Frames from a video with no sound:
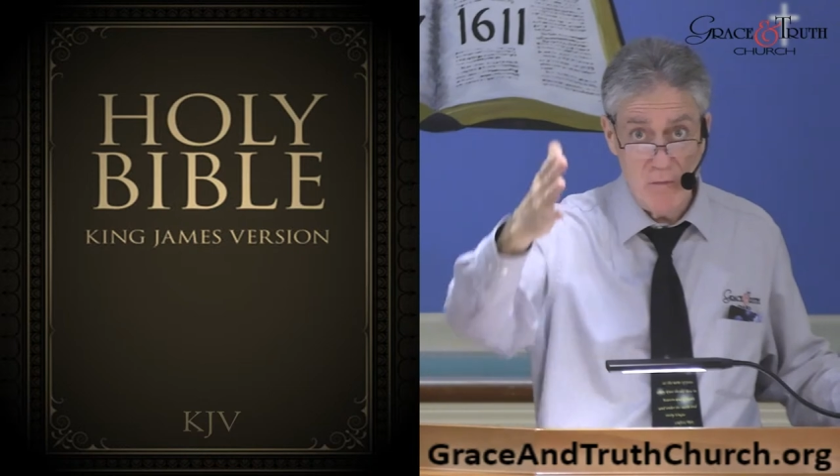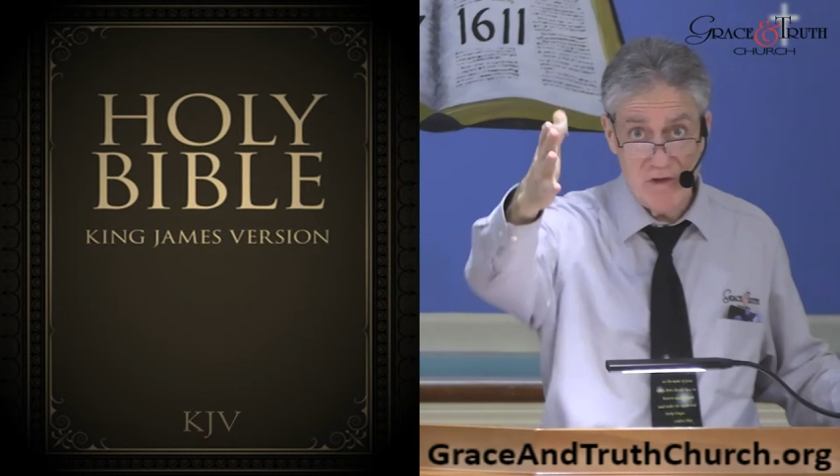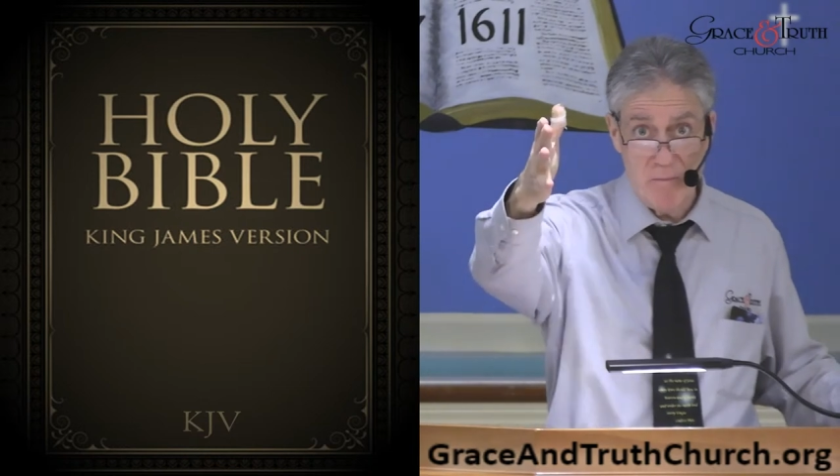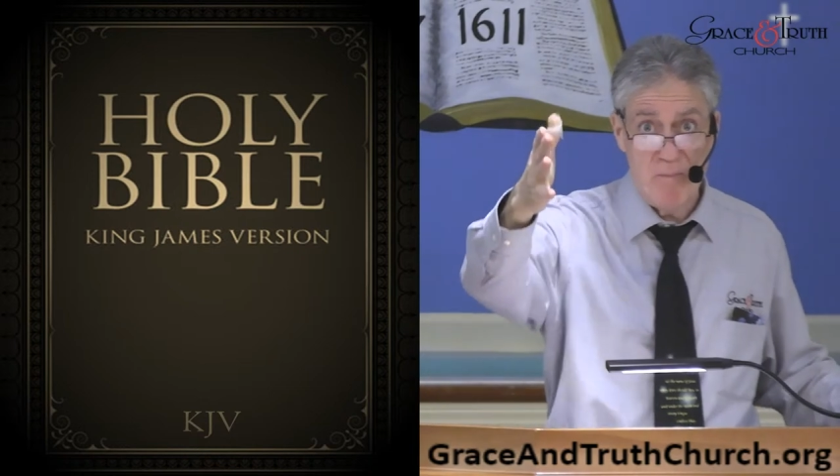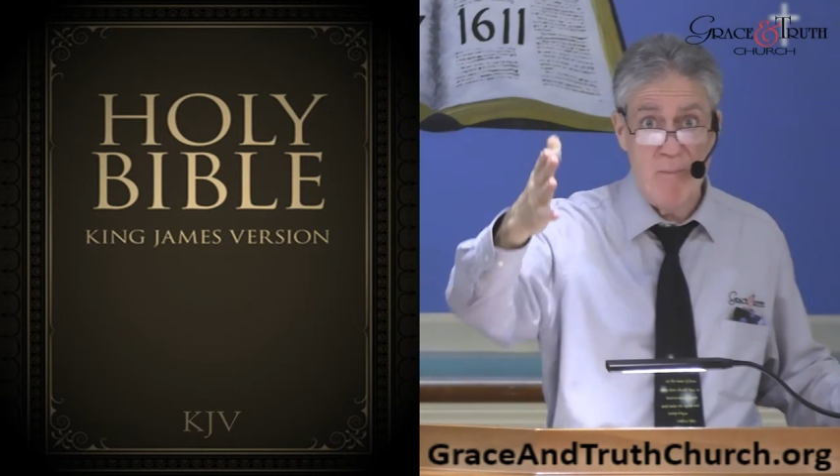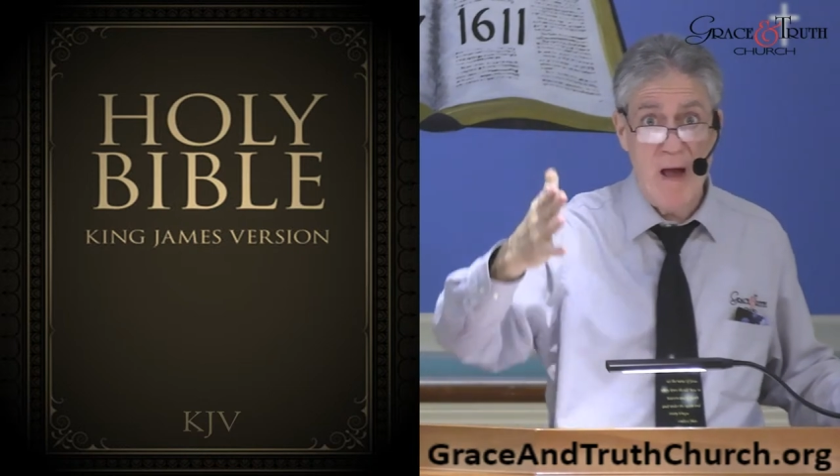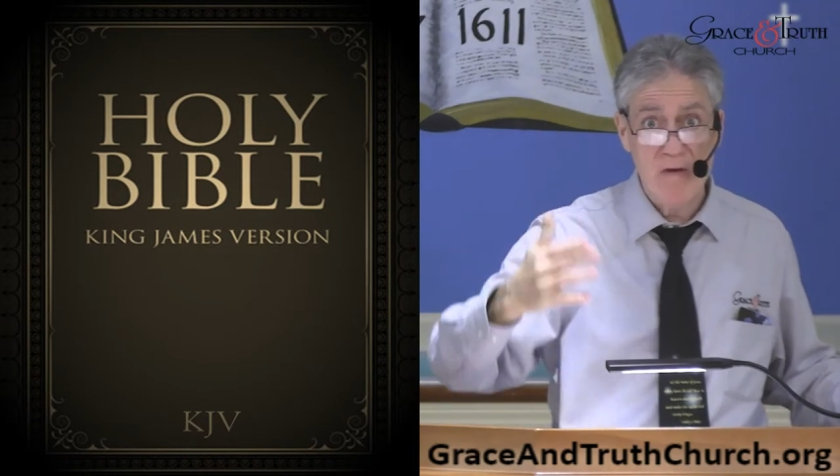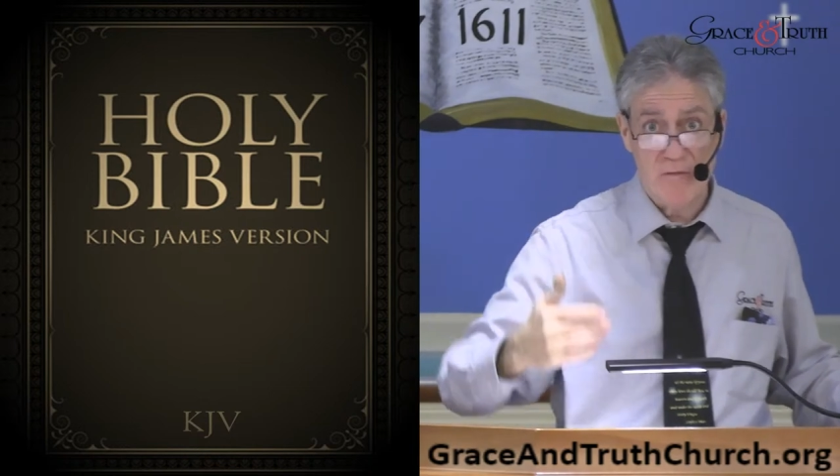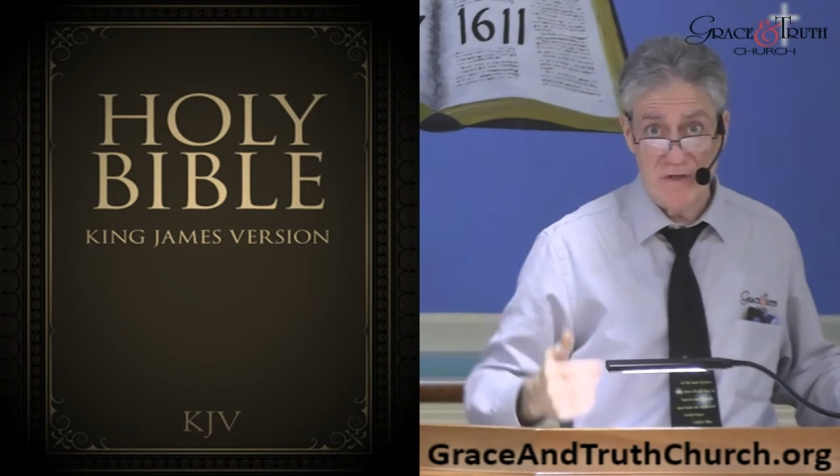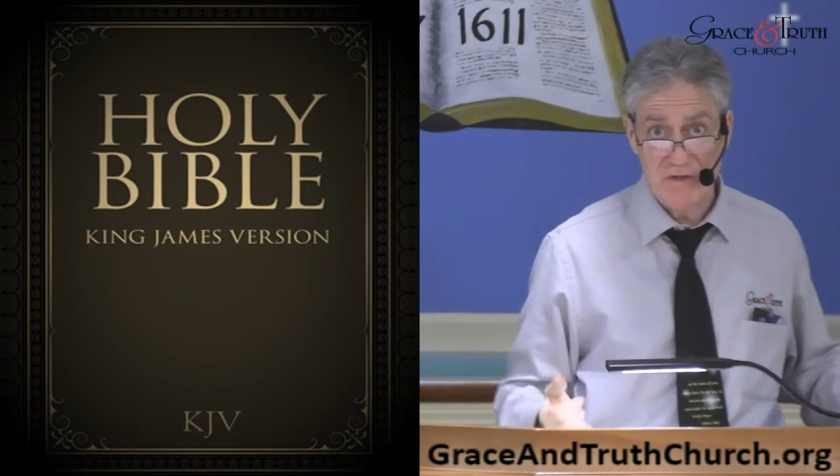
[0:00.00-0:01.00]
with the
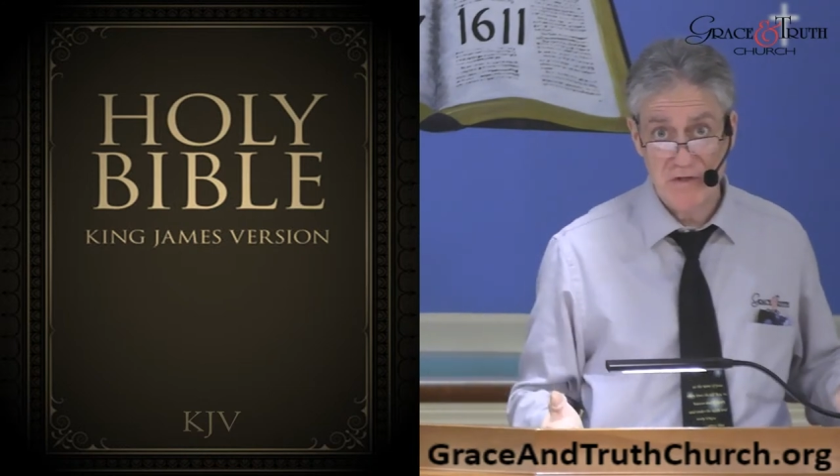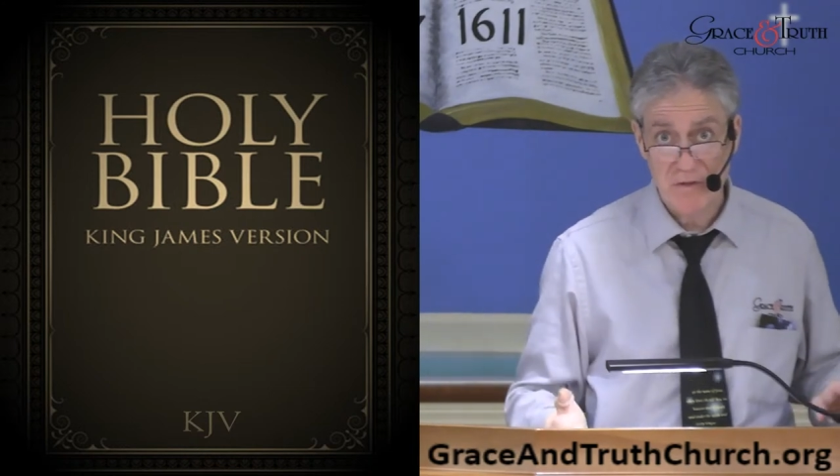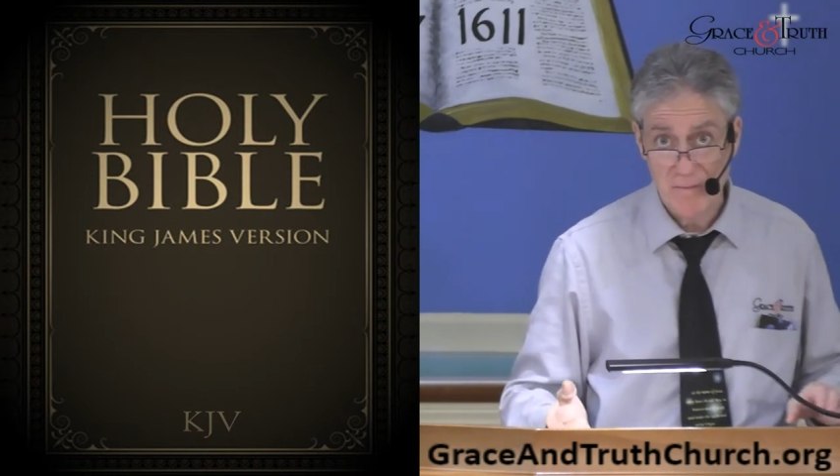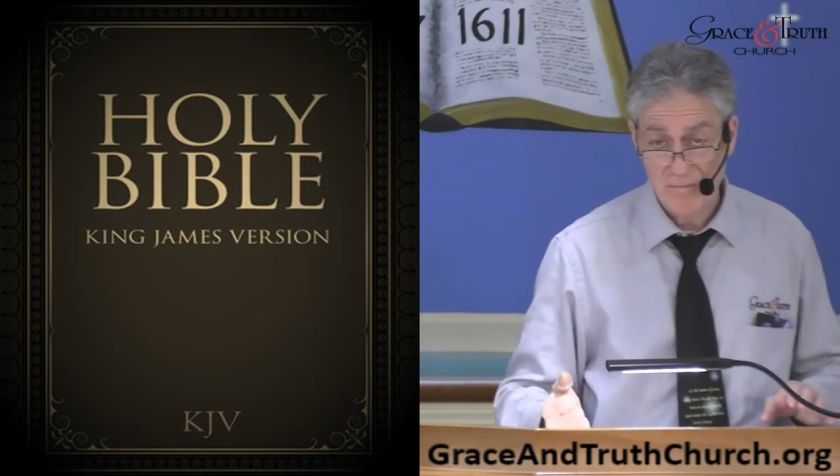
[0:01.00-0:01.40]
pirates.